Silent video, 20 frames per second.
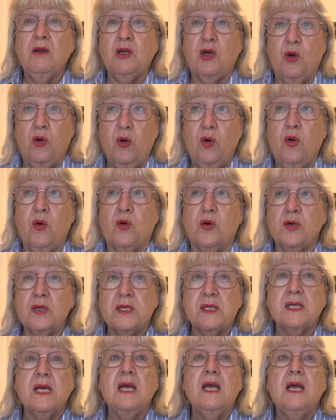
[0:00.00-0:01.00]

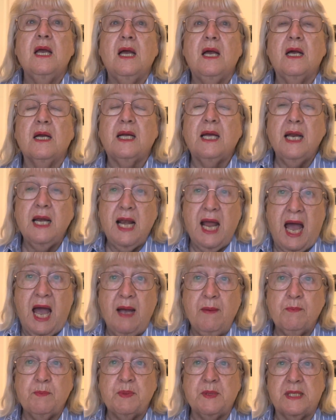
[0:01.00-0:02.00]
cause a
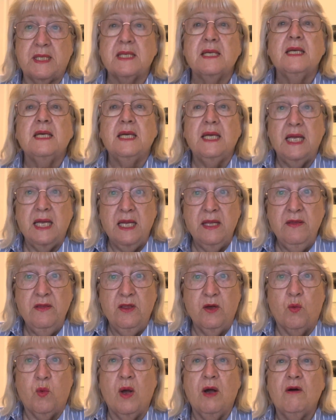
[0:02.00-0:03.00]
collapse in
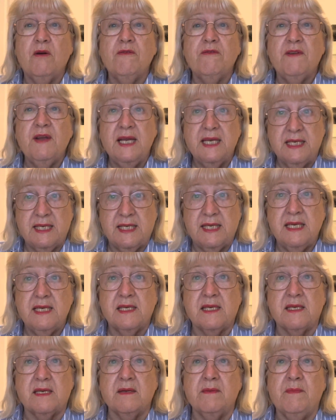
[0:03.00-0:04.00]
the welfare
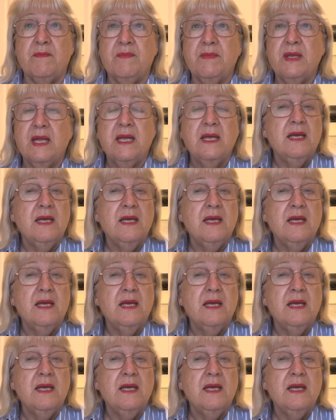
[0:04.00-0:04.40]
system